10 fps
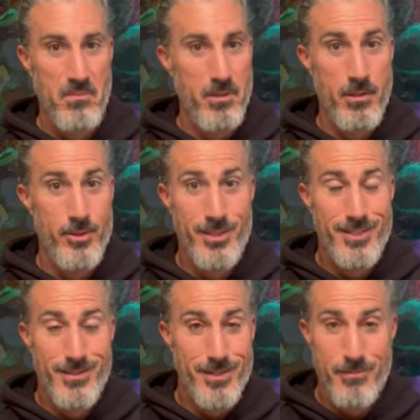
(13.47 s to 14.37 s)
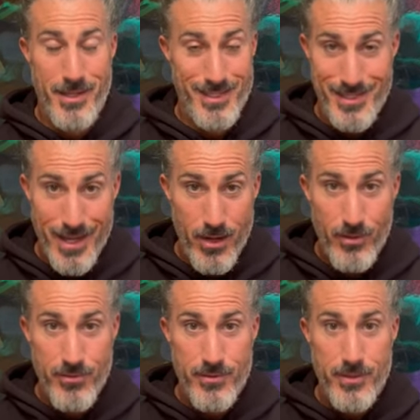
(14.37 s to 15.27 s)
uh, just just
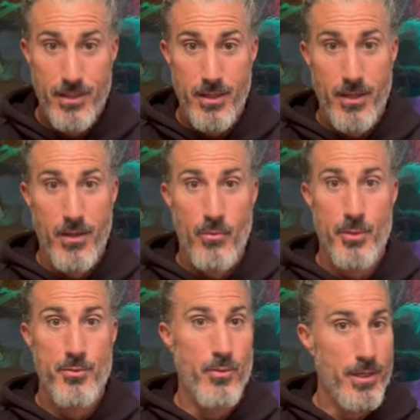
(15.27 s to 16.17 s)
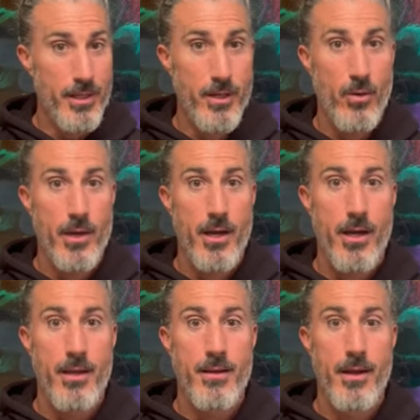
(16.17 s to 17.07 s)
myself, what's really going
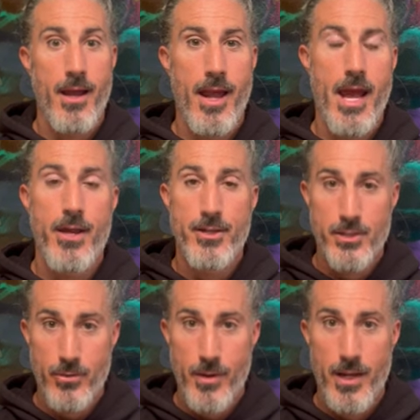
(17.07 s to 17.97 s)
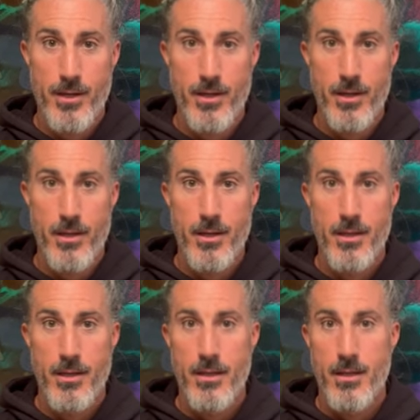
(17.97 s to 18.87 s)
on, how to surrender,
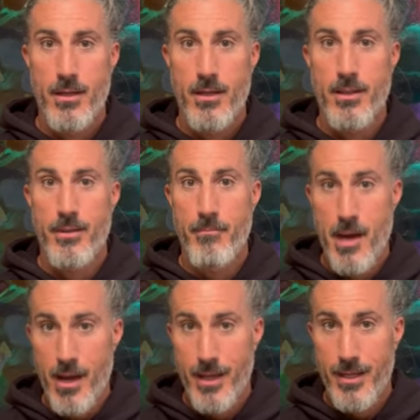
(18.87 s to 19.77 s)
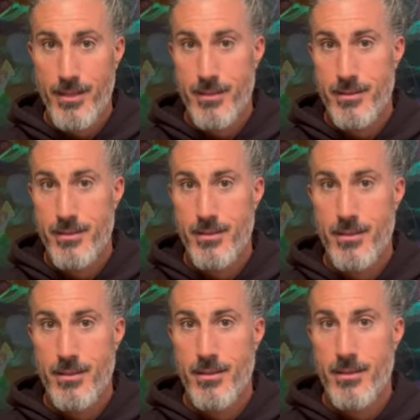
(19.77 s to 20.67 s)
the mind,
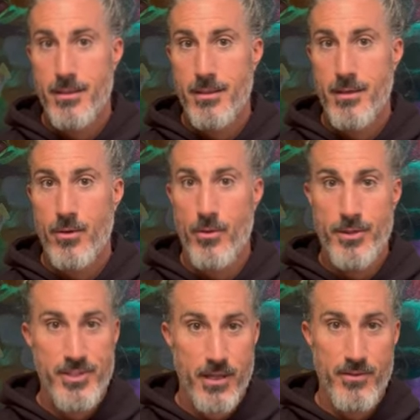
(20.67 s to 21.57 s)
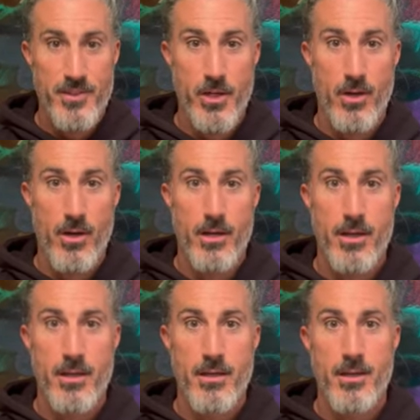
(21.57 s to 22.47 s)
all the self-talk,
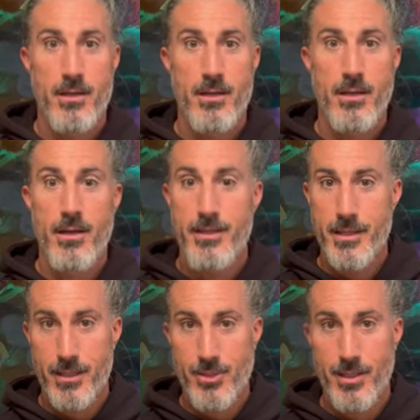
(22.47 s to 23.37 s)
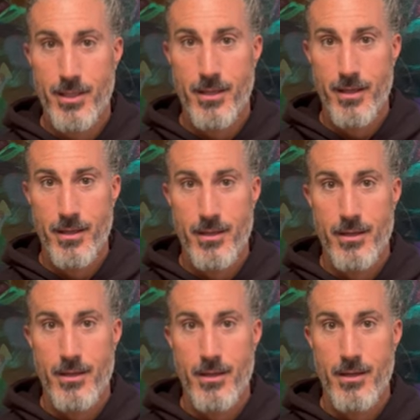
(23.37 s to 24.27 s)
addiction,
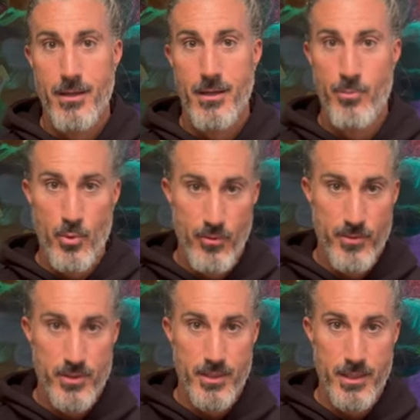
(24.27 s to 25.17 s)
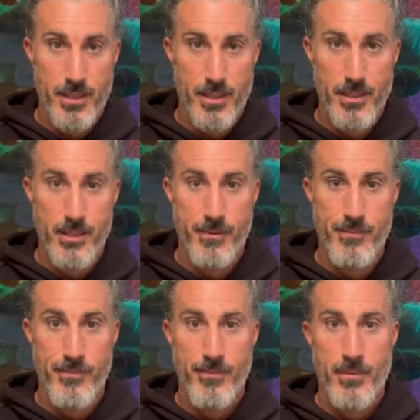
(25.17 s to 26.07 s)
approval seeking,
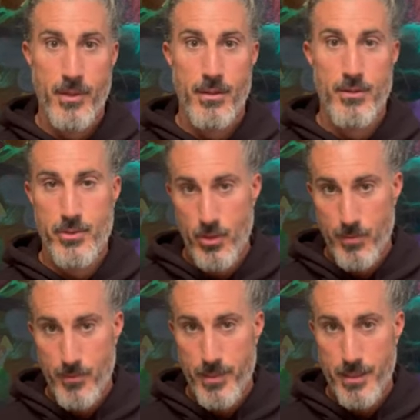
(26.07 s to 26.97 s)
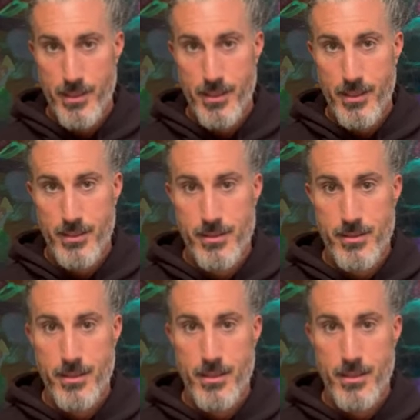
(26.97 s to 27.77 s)
dopamine hits,